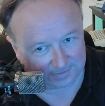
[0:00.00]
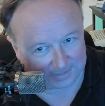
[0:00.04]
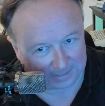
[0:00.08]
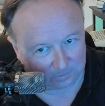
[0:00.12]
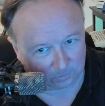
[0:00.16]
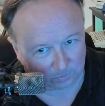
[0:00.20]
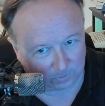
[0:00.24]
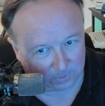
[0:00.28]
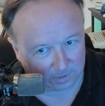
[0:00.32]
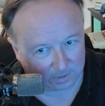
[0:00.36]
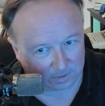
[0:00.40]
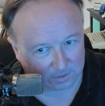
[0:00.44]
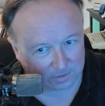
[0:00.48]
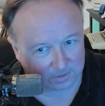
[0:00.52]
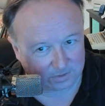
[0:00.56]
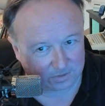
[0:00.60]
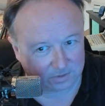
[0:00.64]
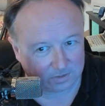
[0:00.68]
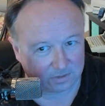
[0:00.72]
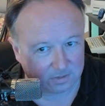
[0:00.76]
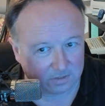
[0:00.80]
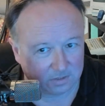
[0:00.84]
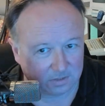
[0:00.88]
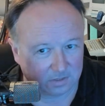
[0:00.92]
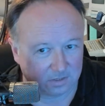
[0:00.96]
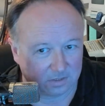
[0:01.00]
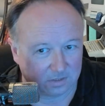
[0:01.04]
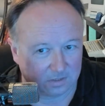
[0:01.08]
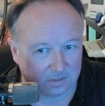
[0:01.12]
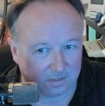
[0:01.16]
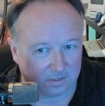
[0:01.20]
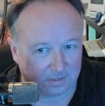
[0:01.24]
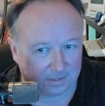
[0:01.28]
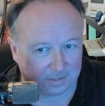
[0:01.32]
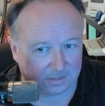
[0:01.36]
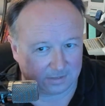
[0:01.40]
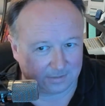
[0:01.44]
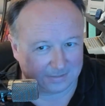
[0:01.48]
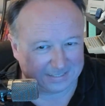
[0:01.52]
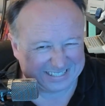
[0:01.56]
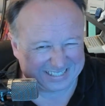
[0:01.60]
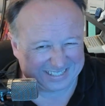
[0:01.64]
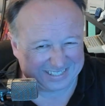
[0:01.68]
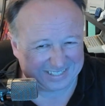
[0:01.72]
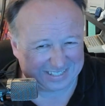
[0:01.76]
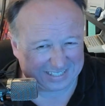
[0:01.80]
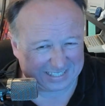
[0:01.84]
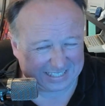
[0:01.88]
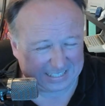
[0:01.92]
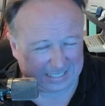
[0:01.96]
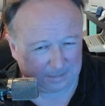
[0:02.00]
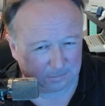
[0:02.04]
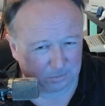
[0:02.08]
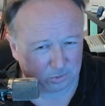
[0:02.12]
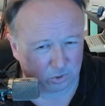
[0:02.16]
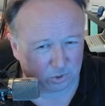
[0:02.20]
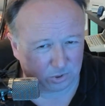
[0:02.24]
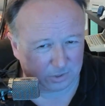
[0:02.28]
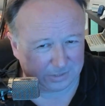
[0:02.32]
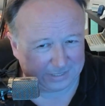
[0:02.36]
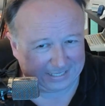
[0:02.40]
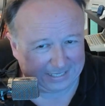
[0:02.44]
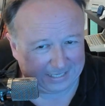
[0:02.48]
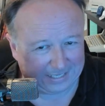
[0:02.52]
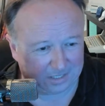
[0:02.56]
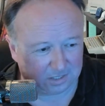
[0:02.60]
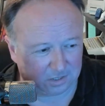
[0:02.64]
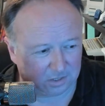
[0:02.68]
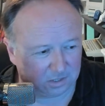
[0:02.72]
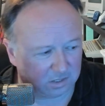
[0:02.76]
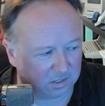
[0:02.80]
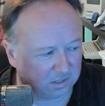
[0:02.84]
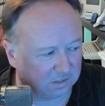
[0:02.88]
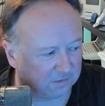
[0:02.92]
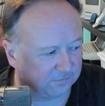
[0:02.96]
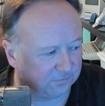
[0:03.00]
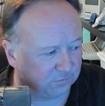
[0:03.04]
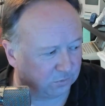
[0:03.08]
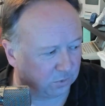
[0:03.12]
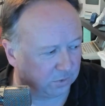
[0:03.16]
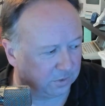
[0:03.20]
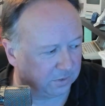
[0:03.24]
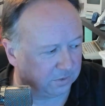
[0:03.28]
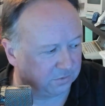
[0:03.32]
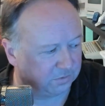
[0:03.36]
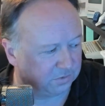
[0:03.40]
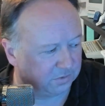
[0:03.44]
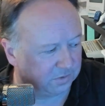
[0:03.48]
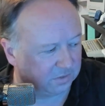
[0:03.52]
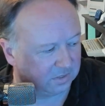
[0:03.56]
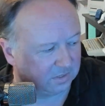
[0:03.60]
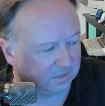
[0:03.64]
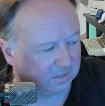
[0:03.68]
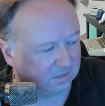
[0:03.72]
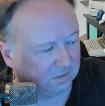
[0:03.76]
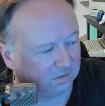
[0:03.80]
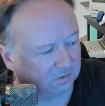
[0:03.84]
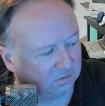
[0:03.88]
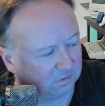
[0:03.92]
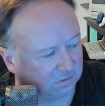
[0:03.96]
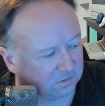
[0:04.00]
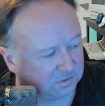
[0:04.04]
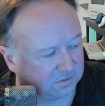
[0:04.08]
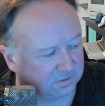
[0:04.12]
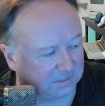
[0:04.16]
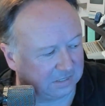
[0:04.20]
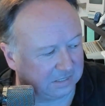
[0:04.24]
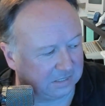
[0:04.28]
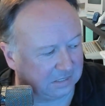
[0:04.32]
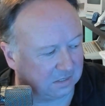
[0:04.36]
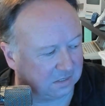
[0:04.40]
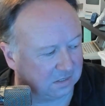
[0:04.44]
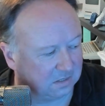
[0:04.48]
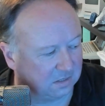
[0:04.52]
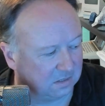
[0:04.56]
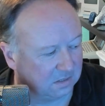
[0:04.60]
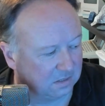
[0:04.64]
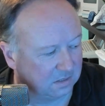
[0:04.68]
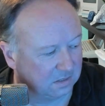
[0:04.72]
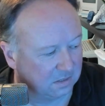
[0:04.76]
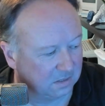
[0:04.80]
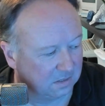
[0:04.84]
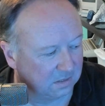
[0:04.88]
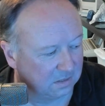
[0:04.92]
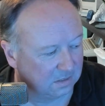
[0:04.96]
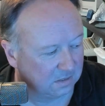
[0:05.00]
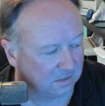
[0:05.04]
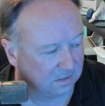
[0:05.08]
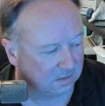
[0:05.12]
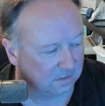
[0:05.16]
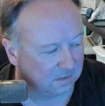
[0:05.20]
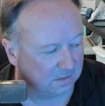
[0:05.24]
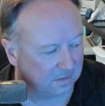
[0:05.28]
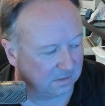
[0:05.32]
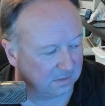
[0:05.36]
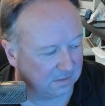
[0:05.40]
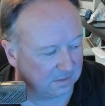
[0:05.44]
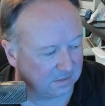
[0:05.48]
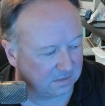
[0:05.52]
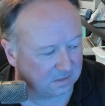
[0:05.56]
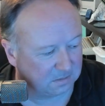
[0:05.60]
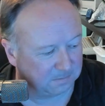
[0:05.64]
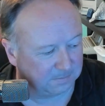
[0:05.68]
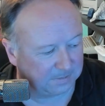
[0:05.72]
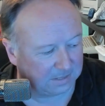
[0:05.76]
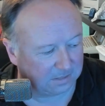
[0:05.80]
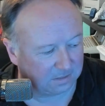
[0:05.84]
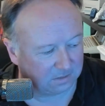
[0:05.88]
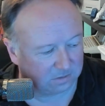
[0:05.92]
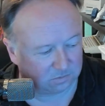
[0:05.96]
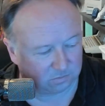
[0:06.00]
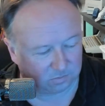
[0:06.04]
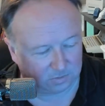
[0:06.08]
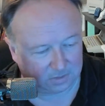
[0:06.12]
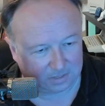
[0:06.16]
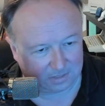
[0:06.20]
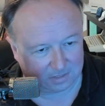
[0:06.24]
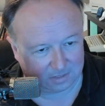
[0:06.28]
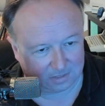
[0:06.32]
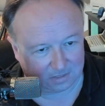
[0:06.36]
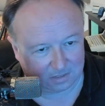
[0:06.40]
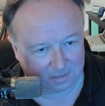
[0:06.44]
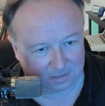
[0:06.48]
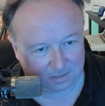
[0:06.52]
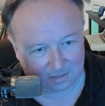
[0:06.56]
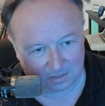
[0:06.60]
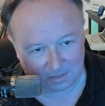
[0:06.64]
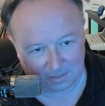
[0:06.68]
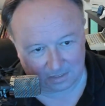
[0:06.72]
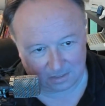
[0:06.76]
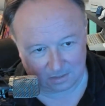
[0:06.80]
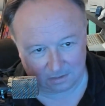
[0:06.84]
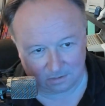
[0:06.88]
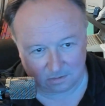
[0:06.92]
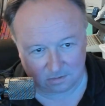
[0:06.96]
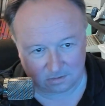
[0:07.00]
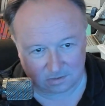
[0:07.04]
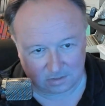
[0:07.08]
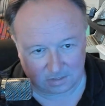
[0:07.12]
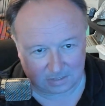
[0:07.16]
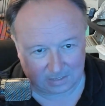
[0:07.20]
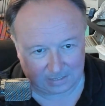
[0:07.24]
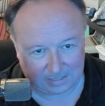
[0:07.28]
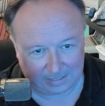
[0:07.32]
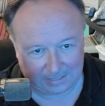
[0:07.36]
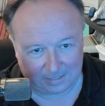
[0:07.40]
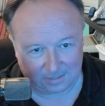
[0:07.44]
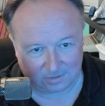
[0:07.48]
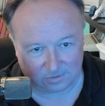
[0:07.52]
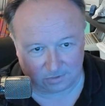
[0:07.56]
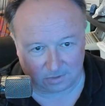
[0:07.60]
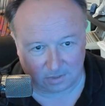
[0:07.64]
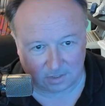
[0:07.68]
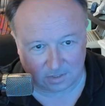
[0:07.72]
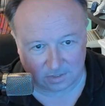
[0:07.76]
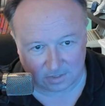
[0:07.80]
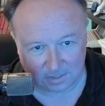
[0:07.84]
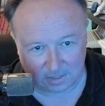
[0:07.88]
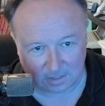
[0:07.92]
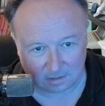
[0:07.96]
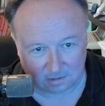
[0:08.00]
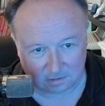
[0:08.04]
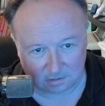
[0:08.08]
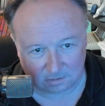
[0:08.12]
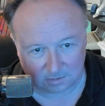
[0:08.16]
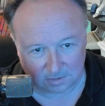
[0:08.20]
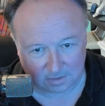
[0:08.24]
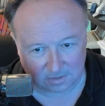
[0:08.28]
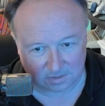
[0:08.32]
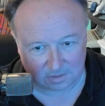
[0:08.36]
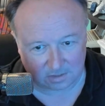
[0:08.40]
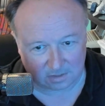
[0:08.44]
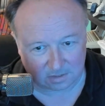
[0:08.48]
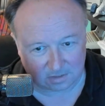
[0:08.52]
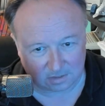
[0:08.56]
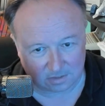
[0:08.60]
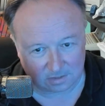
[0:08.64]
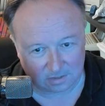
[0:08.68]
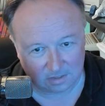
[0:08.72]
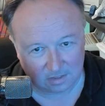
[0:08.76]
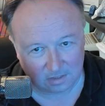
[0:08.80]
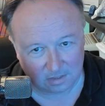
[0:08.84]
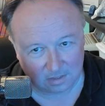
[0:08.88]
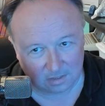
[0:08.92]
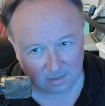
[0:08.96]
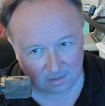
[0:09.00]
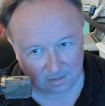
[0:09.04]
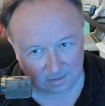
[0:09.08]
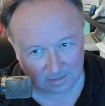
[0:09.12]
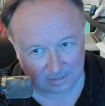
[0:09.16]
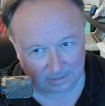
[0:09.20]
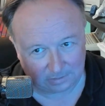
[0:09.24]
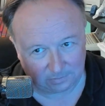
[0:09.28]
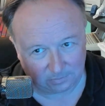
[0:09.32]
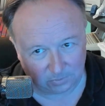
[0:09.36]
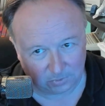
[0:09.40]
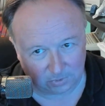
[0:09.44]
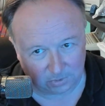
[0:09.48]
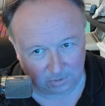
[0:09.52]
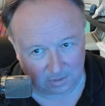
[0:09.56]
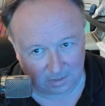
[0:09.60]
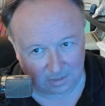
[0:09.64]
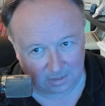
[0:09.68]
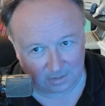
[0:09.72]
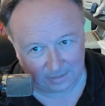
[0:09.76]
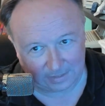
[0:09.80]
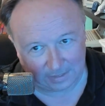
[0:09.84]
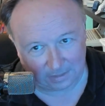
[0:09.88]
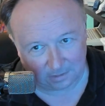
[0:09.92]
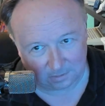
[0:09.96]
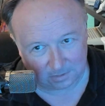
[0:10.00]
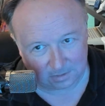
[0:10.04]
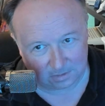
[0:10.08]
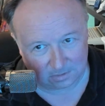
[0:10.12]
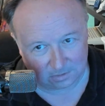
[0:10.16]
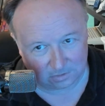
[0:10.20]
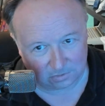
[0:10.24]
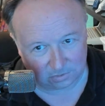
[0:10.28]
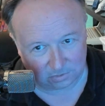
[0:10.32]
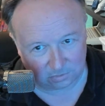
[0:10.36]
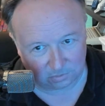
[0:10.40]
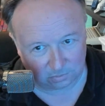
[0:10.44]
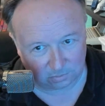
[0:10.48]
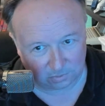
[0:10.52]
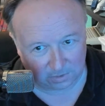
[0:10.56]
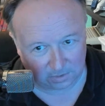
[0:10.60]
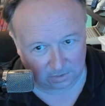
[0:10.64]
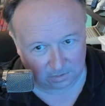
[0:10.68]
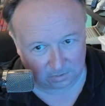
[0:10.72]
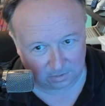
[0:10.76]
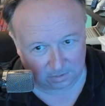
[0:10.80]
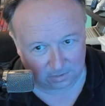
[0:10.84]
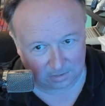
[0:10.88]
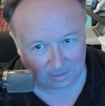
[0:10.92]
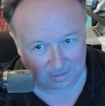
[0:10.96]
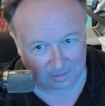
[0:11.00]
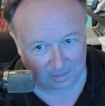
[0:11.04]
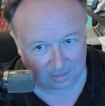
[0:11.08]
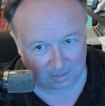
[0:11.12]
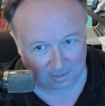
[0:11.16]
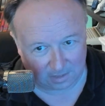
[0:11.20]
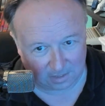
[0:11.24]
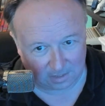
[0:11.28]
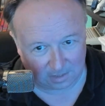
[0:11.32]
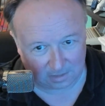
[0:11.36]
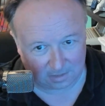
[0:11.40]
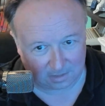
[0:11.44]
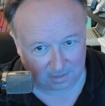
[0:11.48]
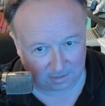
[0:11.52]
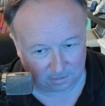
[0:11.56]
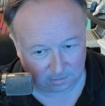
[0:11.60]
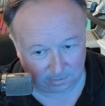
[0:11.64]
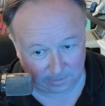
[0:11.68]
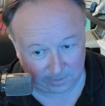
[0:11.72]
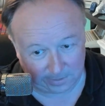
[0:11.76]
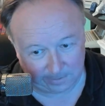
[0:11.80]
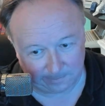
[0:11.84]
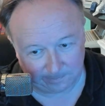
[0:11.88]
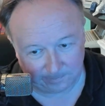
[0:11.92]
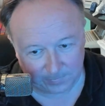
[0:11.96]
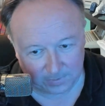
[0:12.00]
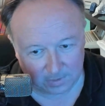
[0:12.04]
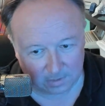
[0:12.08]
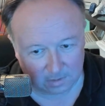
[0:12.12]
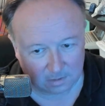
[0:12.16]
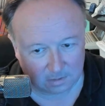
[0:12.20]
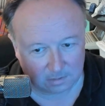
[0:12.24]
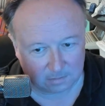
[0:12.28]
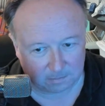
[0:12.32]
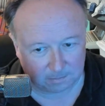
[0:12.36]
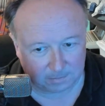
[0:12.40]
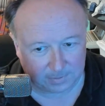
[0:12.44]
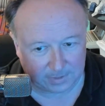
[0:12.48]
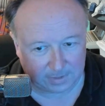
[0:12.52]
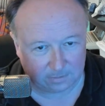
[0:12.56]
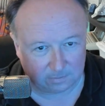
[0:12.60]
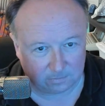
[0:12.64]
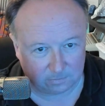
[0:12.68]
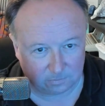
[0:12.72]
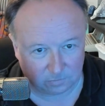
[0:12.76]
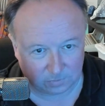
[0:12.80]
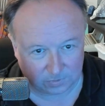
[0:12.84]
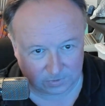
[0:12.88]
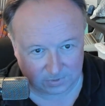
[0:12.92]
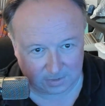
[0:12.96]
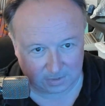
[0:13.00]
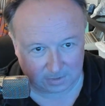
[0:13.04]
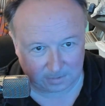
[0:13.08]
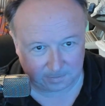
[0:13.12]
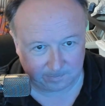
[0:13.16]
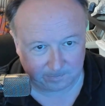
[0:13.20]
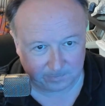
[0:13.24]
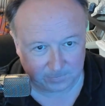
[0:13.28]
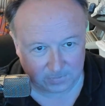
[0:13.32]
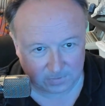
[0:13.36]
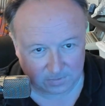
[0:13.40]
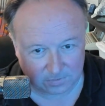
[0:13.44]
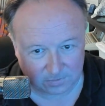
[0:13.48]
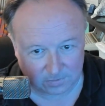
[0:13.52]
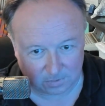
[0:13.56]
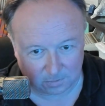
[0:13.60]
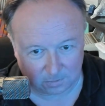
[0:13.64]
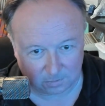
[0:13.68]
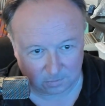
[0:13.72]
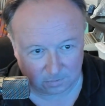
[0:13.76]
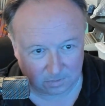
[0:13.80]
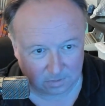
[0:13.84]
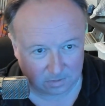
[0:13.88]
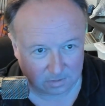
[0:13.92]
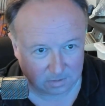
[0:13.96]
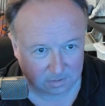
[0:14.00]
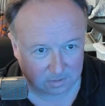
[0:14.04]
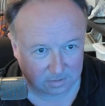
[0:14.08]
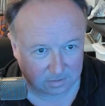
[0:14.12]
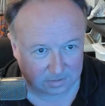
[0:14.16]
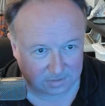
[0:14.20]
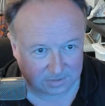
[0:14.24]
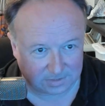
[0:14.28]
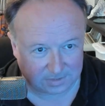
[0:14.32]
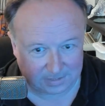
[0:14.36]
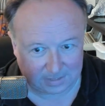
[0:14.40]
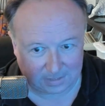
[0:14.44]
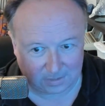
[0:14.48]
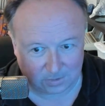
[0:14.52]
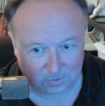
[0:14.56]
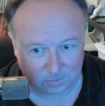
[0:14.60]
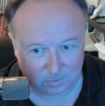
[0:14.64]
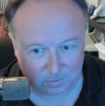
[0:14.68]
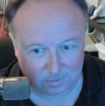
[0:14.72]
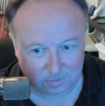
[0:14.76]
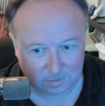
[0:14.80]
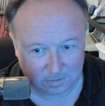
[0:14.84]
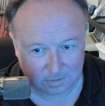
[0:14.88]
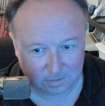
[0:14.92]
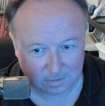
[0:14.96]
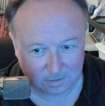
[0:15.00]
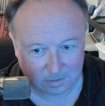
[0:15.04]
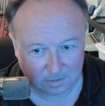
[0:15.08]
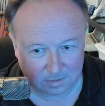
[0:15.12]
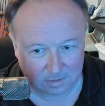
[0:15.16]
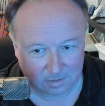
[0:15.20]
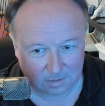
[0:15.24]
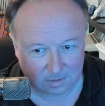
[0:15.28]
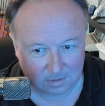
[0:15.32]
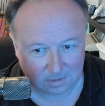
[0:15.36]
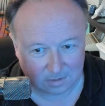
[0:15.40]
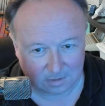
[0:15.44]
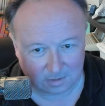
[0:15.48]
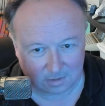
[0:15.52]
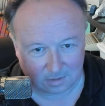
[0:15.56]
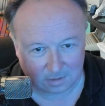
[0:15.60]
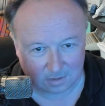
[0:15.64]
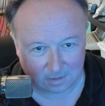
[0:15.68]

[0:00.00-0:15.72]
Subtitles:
So we'll see if that works. This is a cable called LR400. It looks like it's about the right thing, and it looks like it has loss characteristics that will allow it to work on a thick Ethernet. But we'll see. So stay tuned.